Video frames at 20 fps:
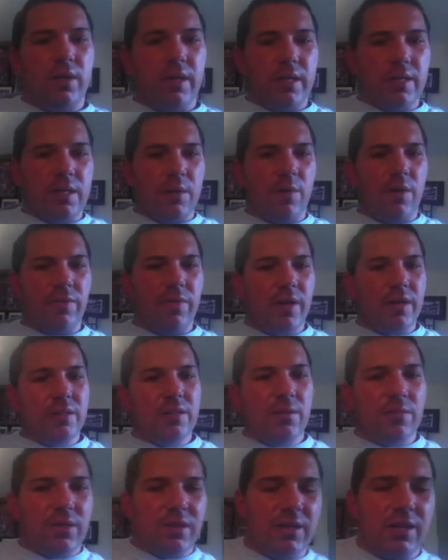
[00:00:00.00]
Next time I find
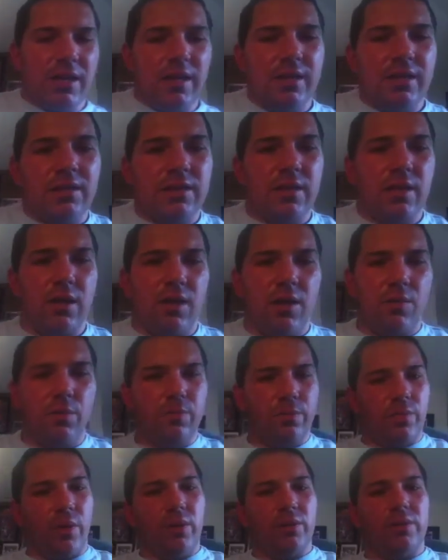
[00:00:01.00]
something nice, I'll
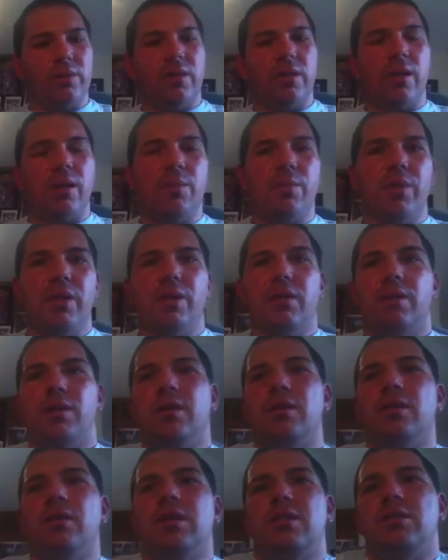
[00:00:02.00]
post it up
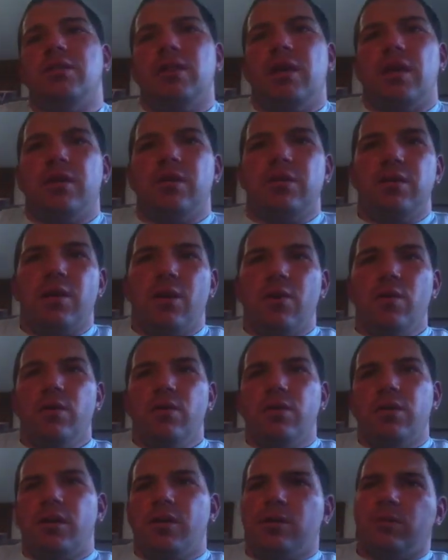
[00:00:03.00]
and let you guys know.
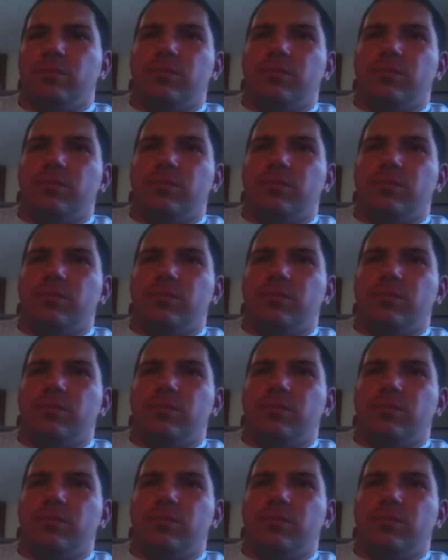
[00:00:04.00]
And